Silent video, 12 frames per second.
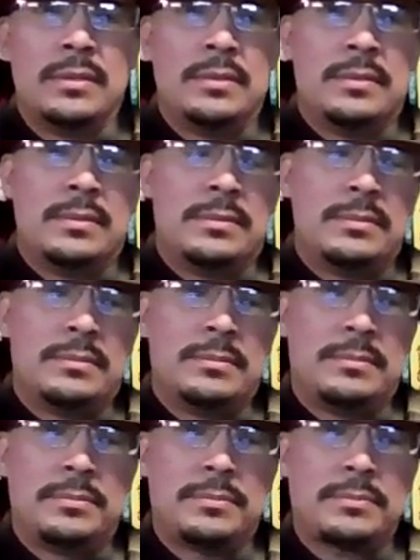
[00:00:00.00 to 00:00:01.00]

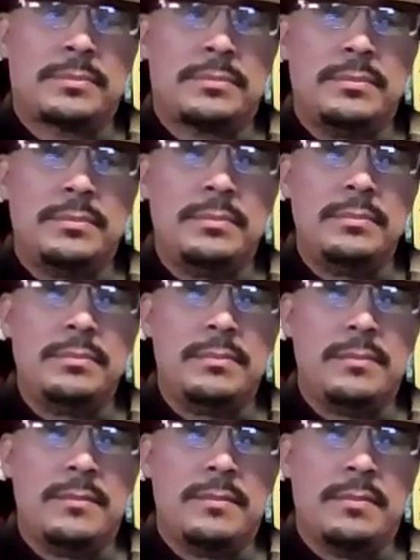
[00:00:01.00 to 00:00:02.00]

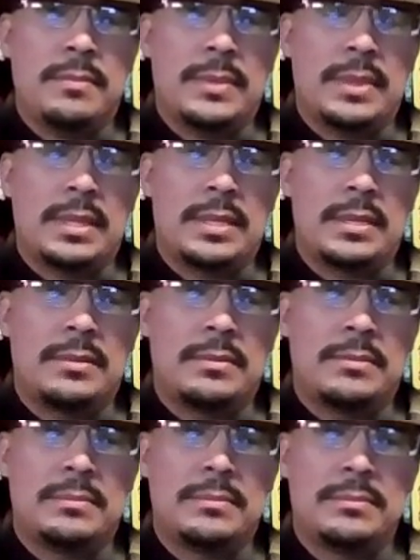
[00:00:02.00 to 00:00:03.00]

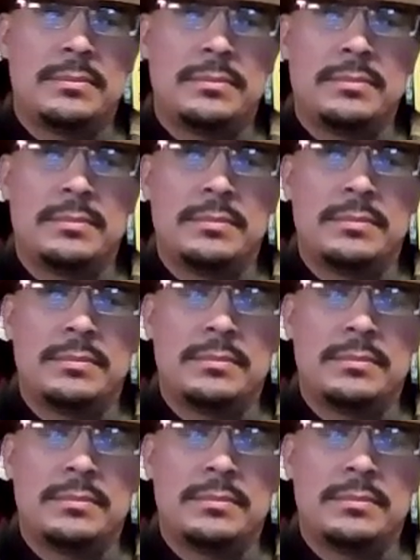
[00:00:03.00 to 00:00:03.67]
This person isn't speaking.